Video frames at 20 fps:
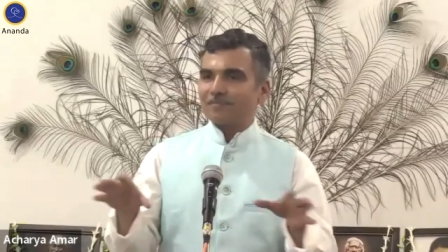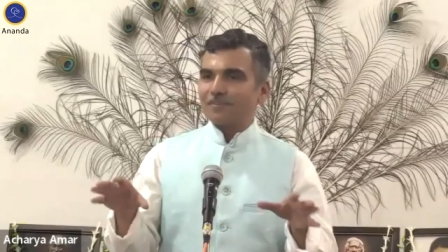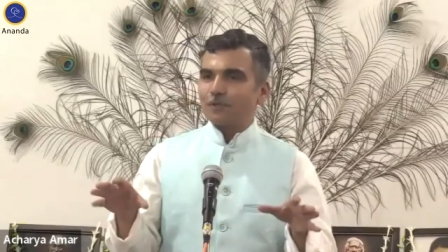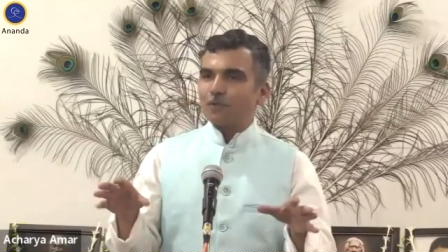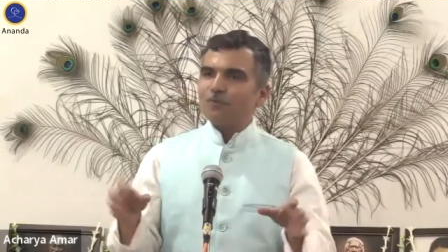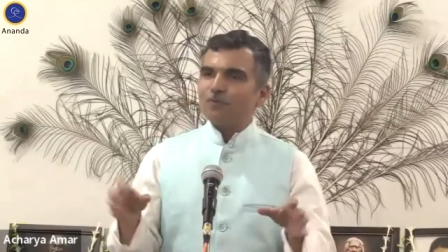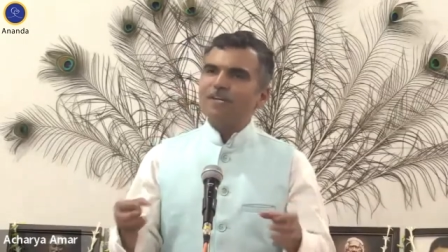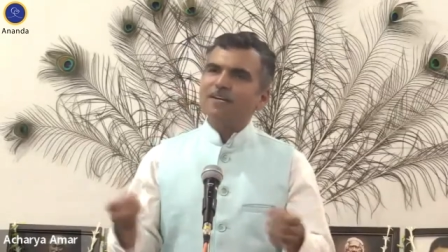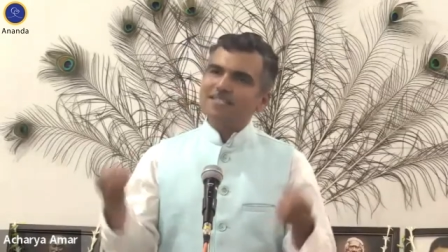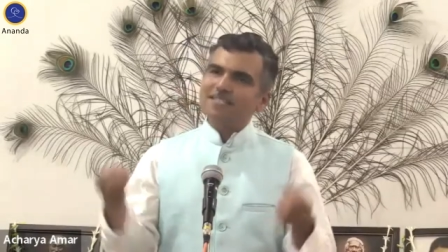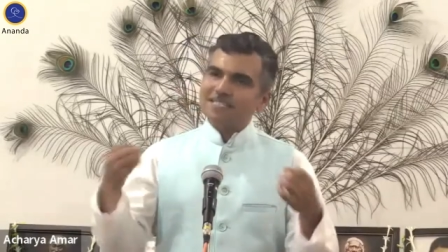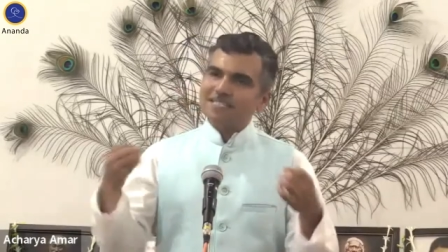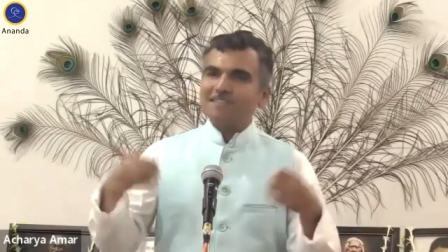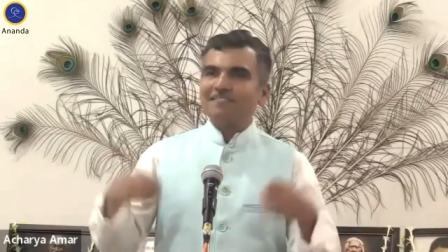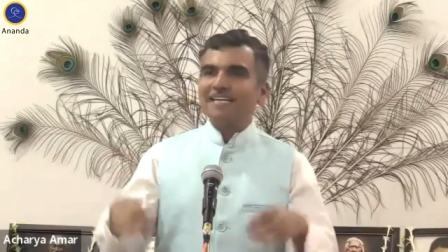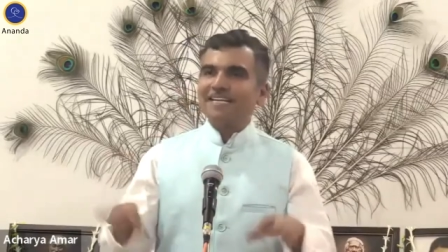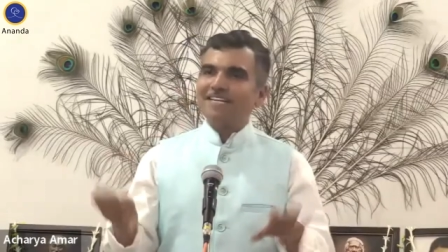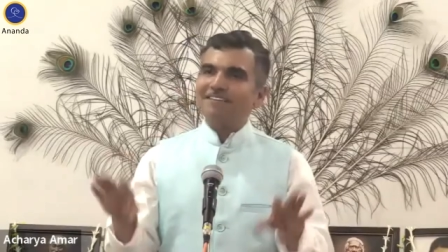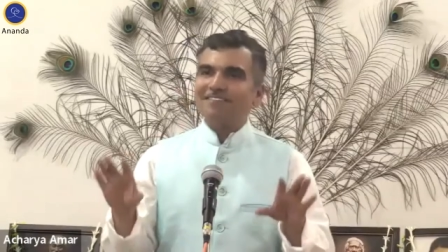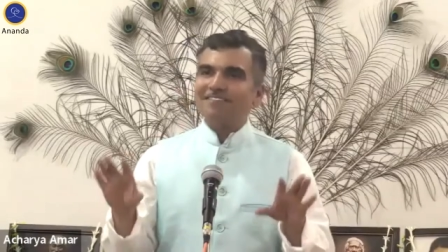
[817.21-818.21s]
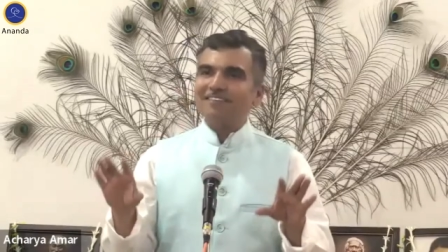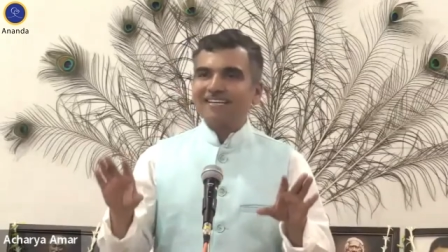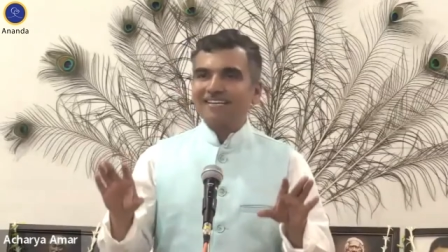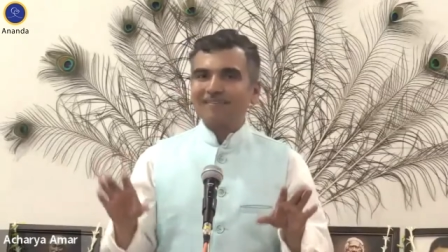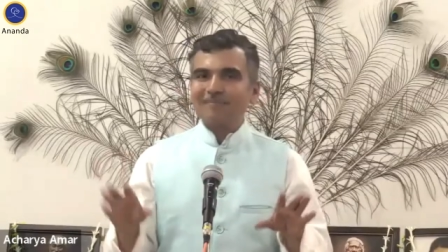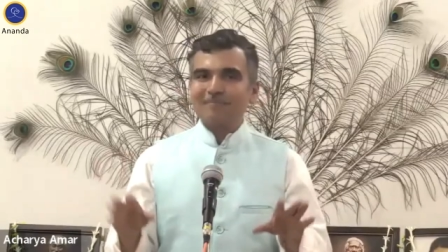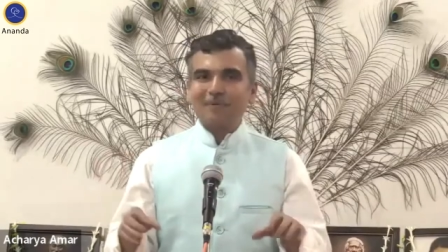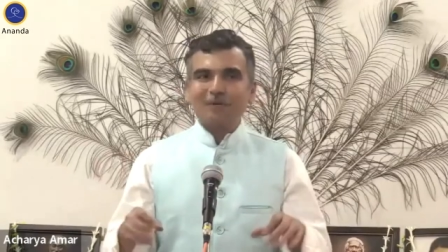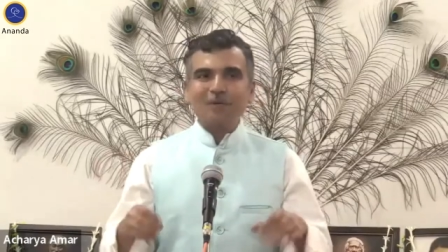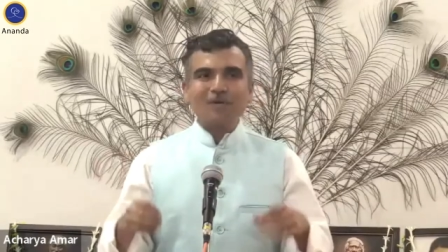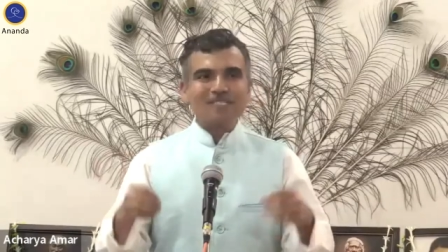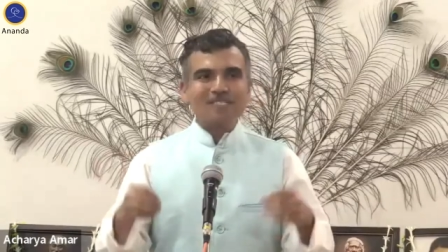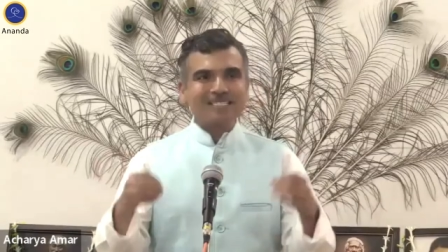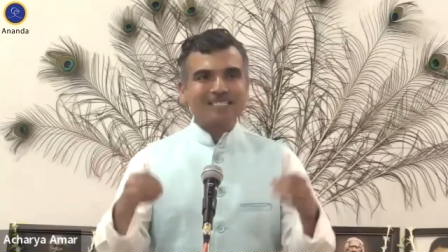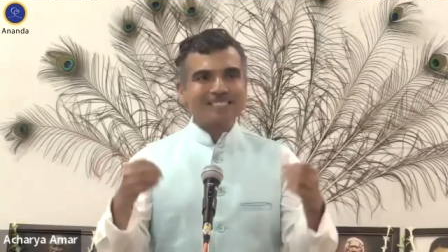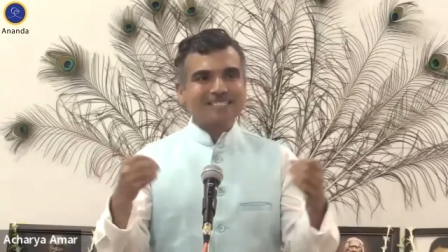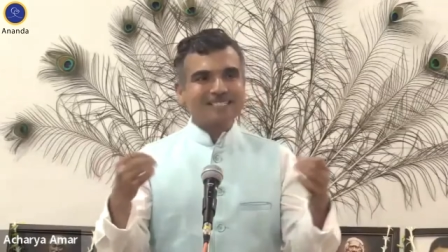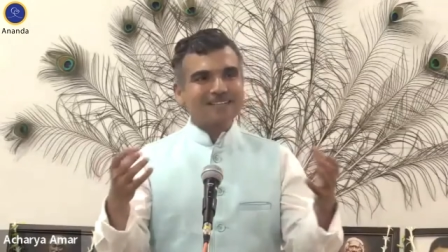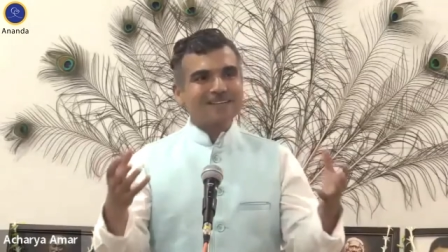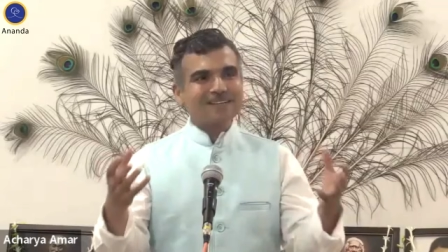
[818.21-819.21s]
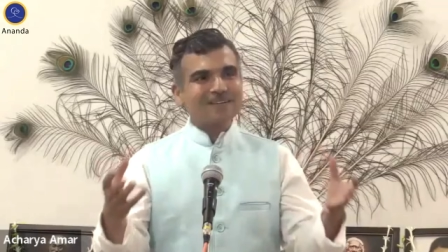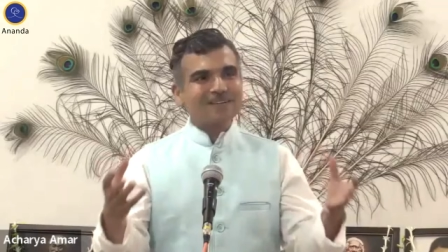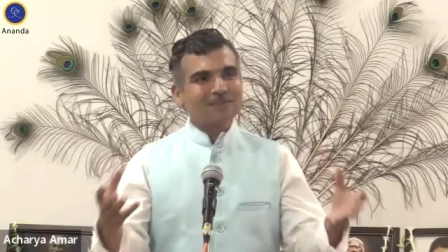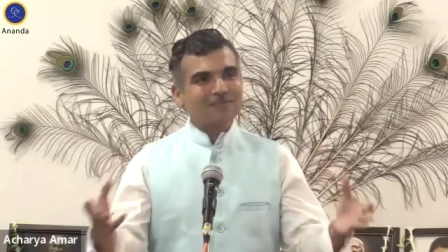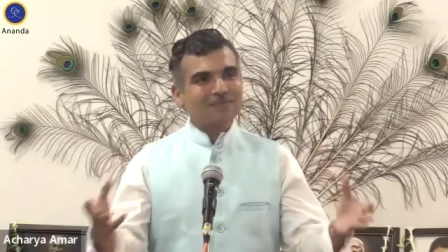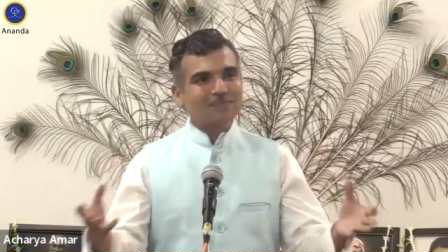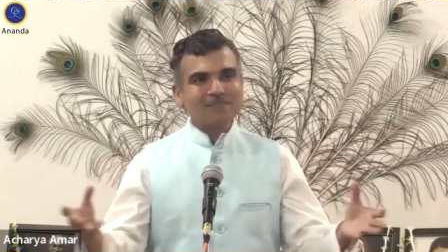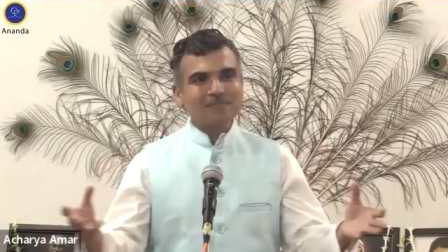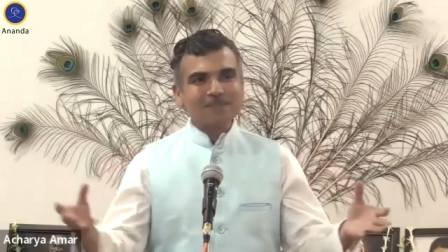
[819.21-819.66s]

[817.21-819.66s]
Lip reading: You will receive anyway, because it's a